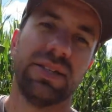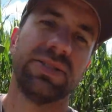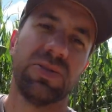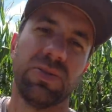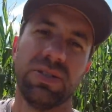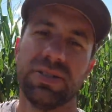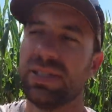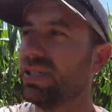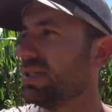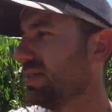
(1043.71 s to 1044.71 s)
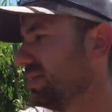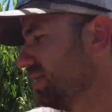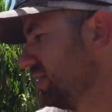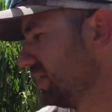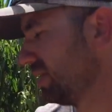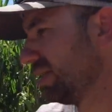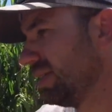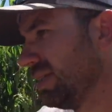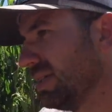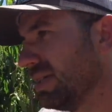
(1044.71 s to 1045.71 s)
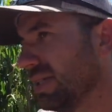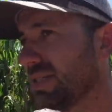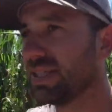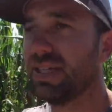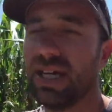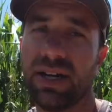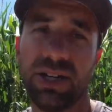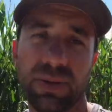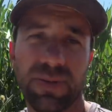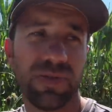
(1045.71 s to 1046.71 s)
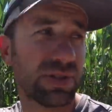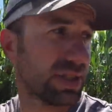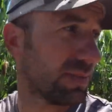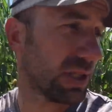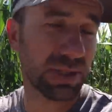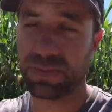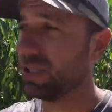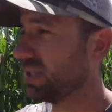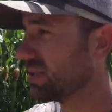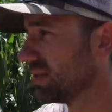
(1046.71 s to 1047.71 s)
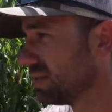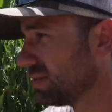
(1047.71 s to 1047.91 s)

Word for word: let's go on to... Let's get out of here before something else breaks.